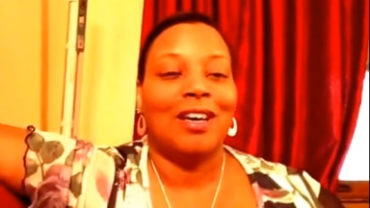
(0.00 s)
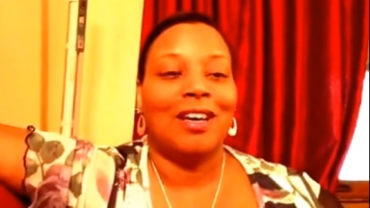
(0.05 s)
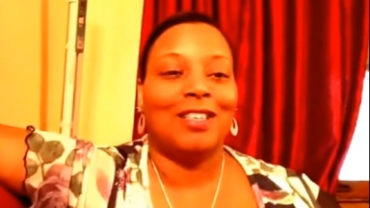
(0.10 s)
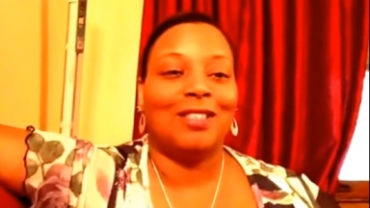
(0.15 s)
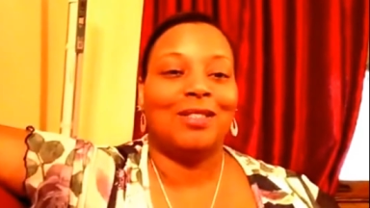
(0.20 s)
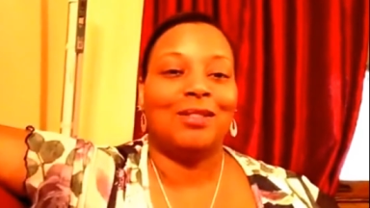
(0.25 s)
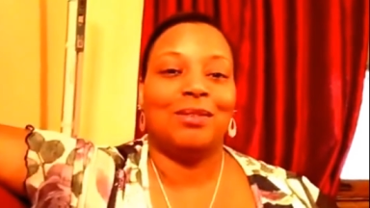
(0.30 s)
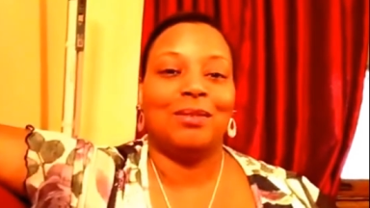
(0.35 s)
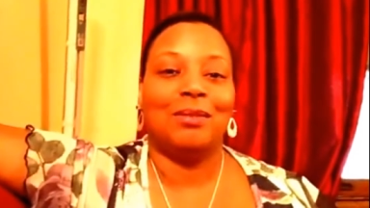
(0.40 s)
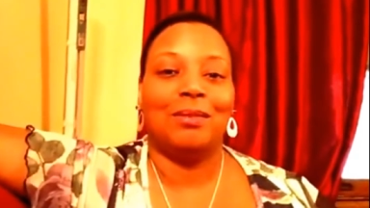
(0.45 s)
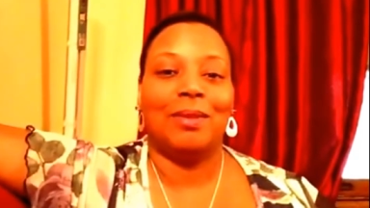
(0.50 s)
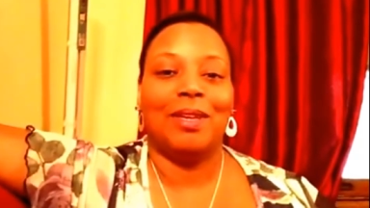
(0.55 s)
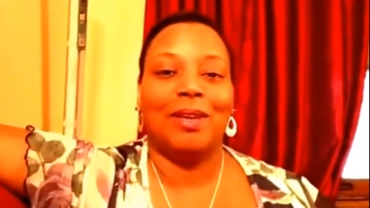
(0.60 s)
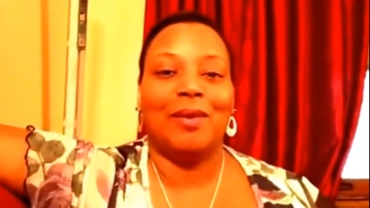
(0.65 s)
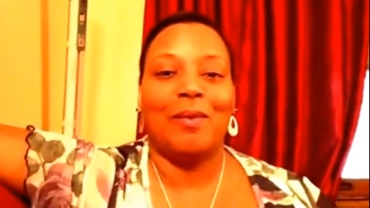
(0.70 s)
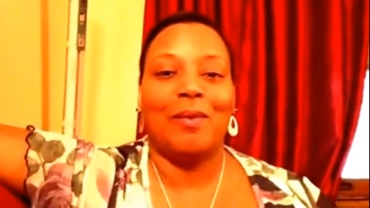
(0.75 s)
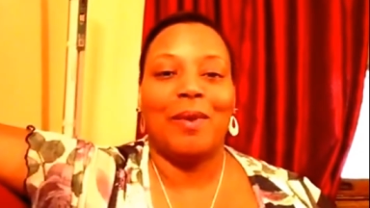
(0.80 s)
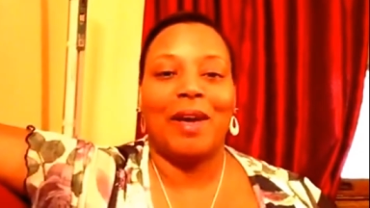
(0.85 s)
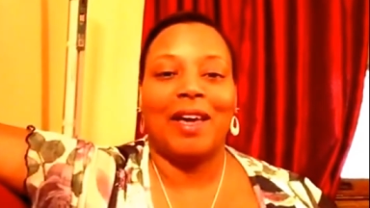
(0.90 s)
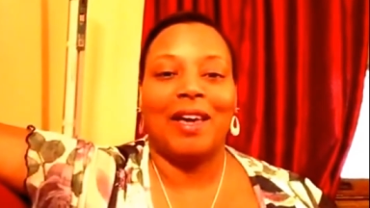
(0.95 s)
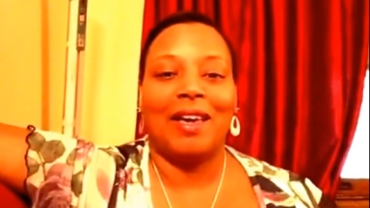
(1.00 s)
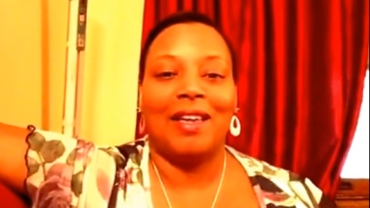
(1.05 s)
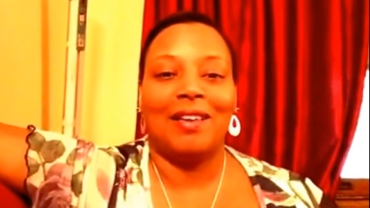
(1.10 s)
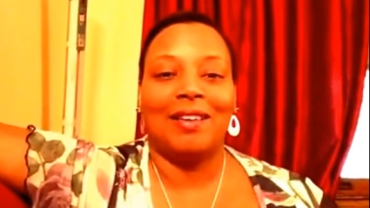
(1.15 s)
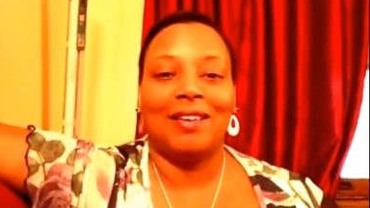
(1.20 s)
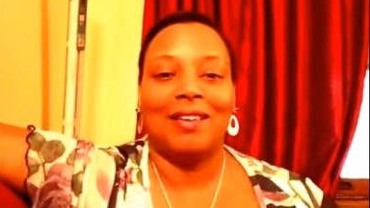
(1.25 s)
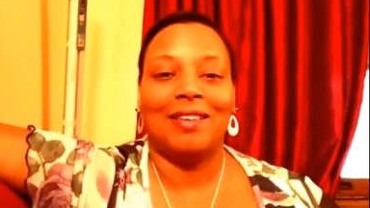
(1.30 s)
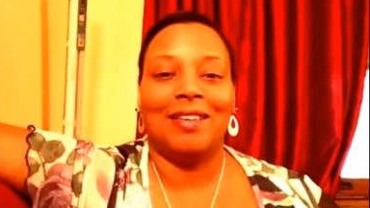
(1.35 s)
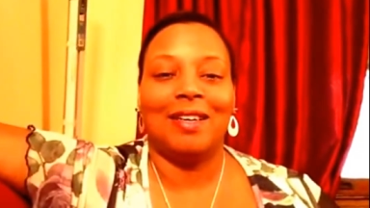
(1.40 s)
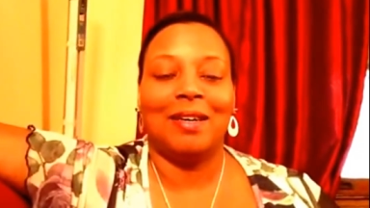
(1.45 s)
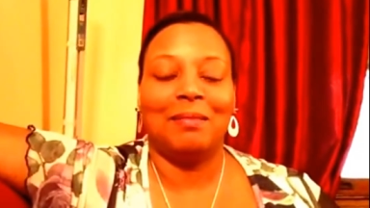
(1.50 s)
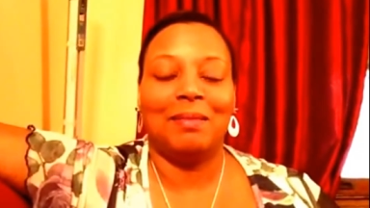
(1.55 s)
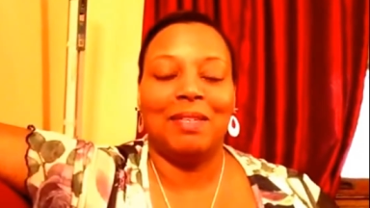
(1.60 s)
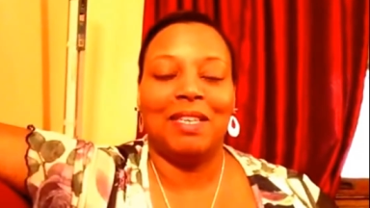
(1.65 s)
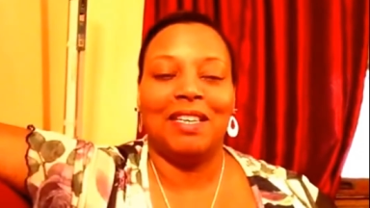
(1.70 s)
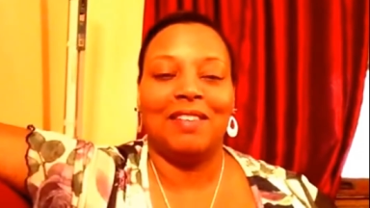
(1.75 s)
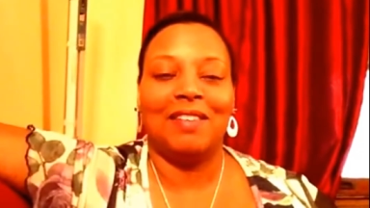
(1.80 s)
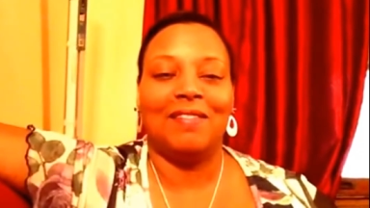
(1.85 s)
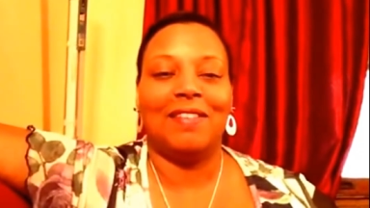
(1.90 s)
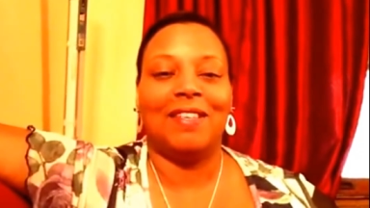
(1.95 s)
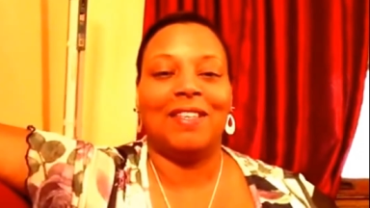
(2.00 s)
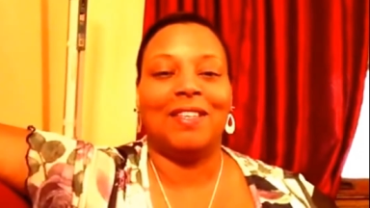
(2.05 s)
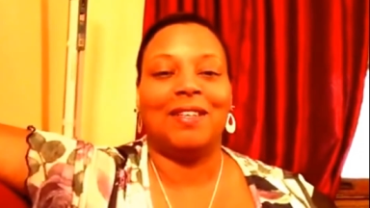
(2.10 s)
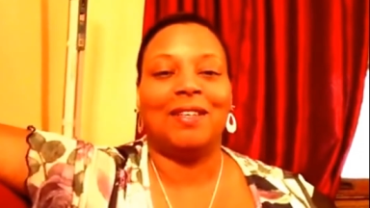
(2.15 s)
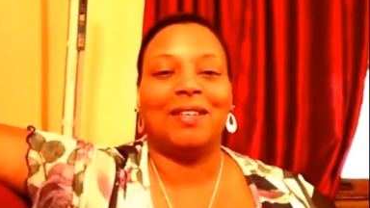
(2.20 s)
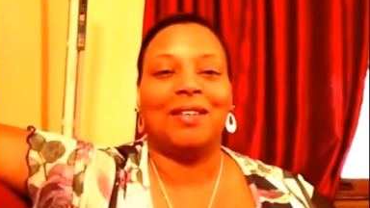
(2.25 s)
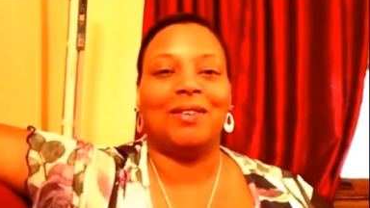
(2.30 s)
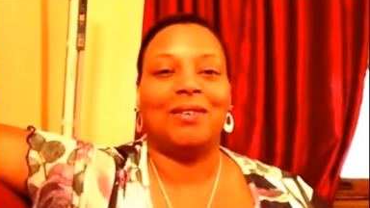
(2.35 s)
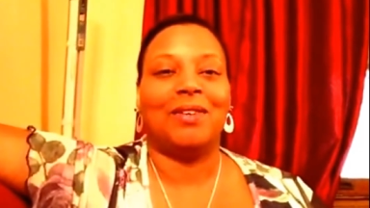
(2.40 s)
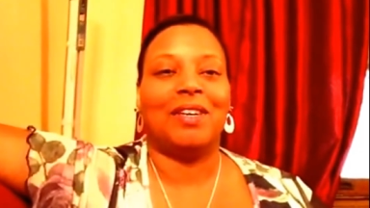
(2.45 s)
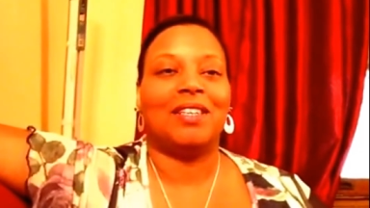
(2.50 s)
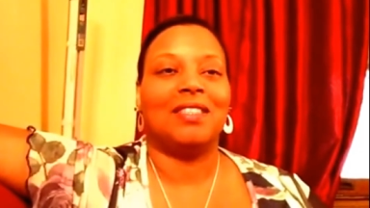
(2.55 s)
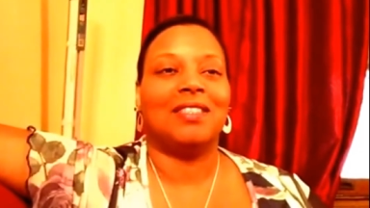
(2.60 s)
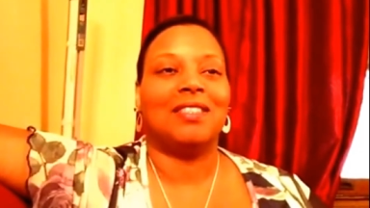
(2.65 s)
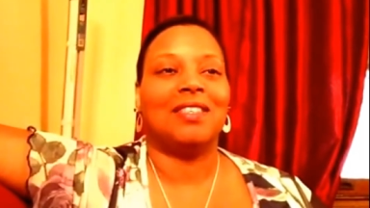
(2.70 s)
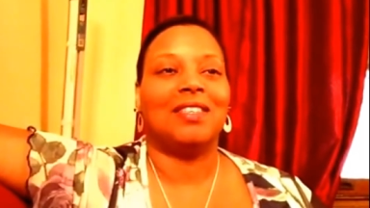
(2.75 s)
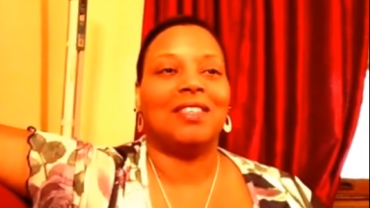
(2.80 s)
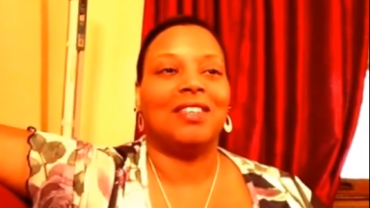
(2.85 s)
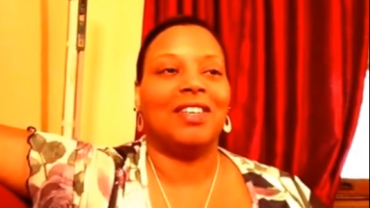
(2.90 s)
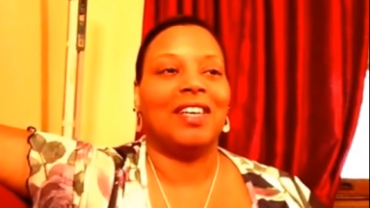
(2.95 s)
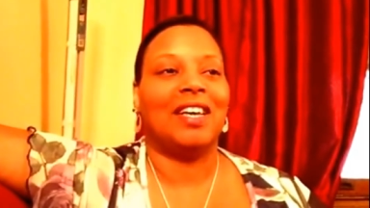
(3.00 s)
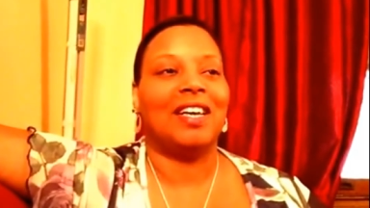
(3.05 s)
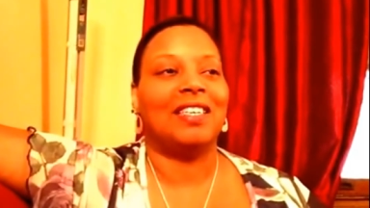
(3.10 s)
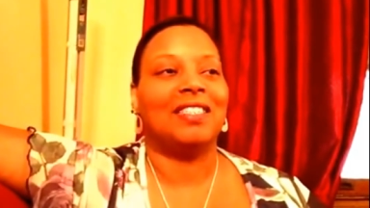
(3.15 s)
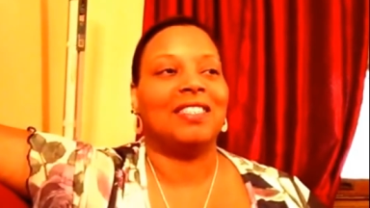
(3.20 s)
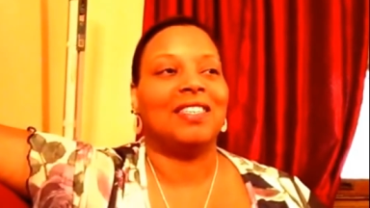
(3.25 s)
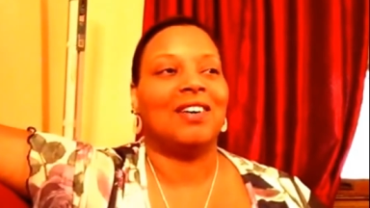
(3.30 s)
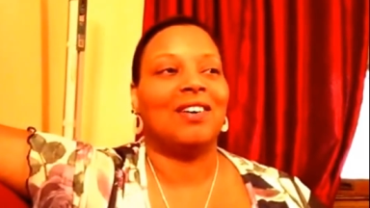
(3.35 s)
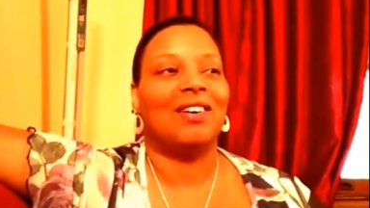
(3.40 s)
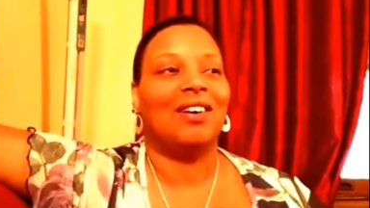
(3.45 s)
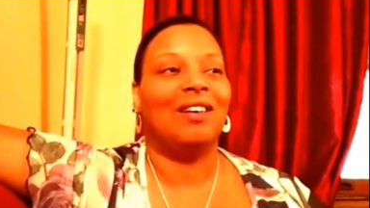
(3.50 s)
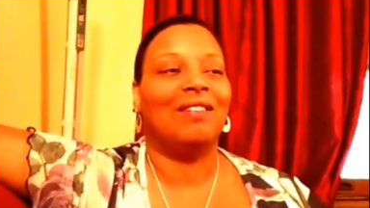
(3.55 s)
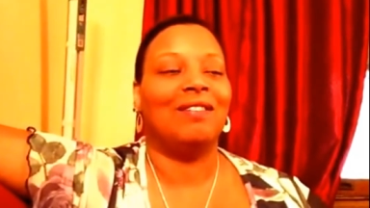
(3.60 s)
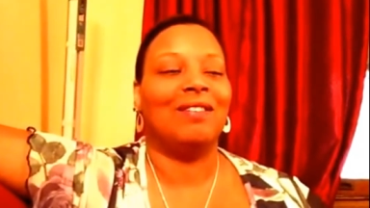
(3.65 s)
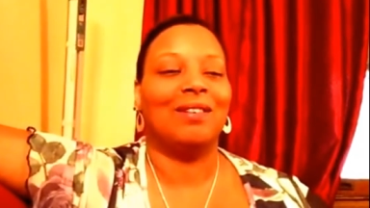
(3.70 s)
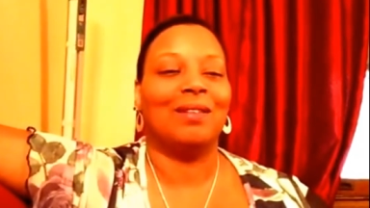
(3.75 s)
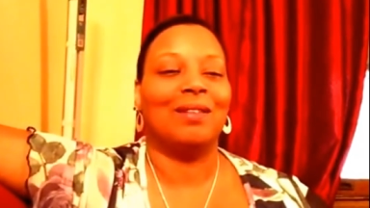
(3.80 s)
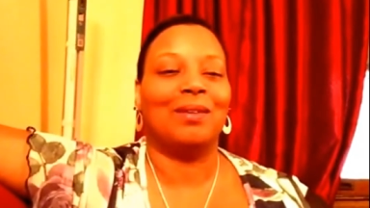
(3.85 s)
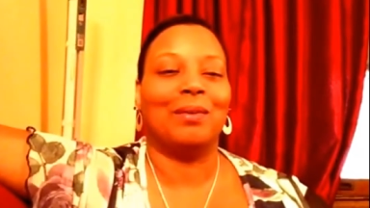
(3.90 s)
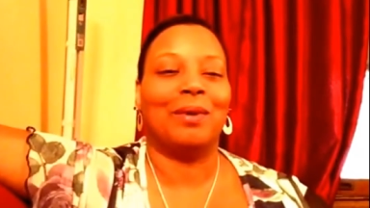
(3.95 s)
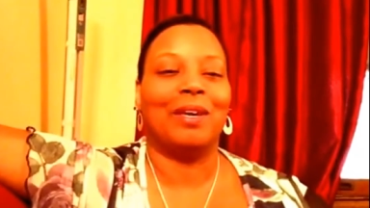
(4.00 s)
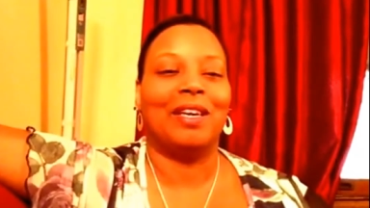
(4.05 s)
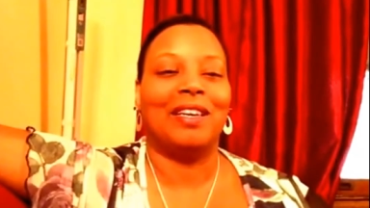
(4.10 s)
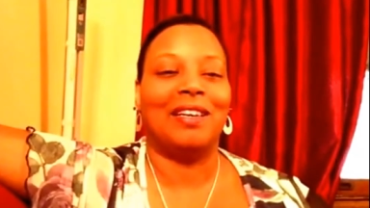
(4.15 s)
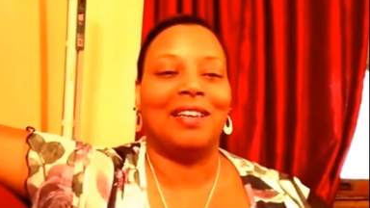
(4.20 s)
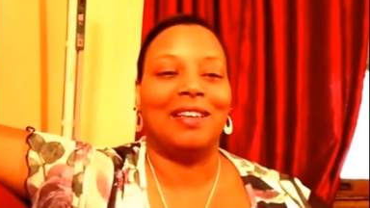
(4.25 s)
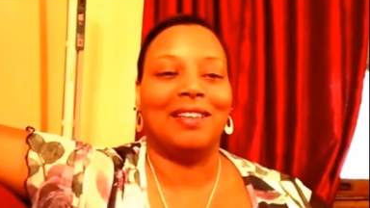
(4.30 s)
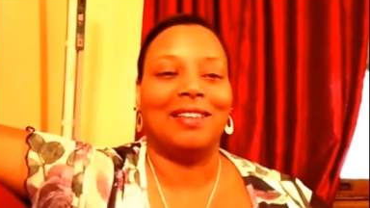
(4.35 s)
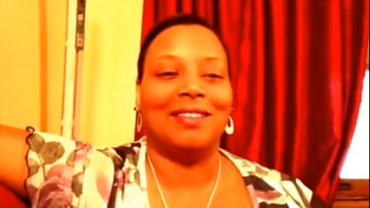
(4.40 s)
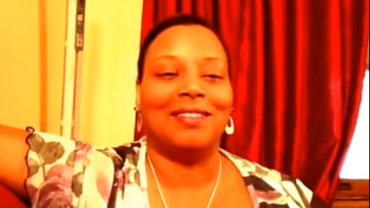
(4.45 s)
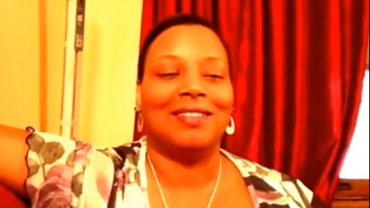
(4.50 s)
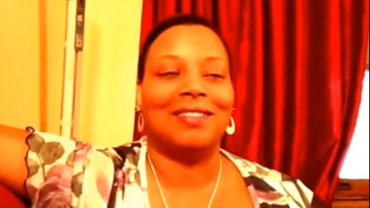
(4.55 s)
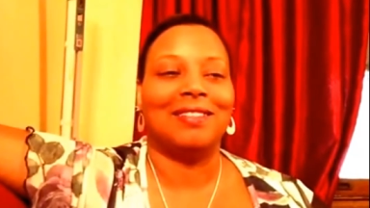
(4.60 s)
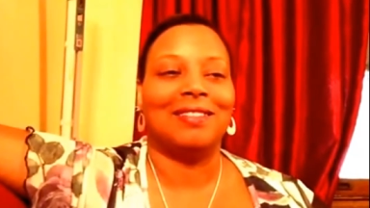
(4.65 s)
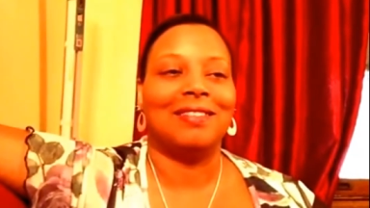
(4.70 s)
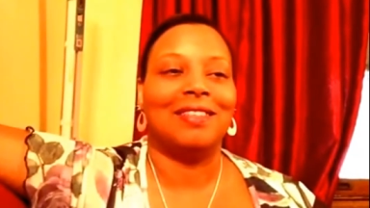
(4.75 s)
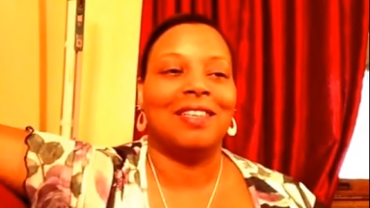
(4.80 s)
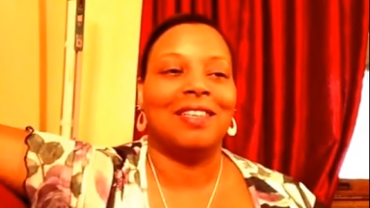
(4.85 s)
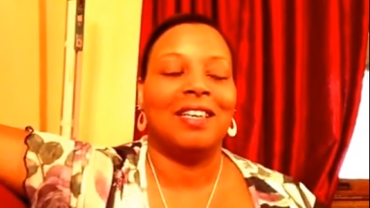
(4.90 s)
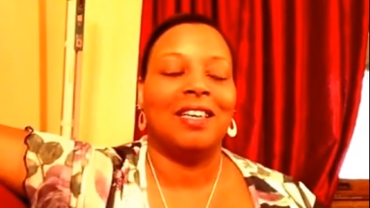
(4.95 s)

a two week wait update video where I tell you guys how awful the wait is and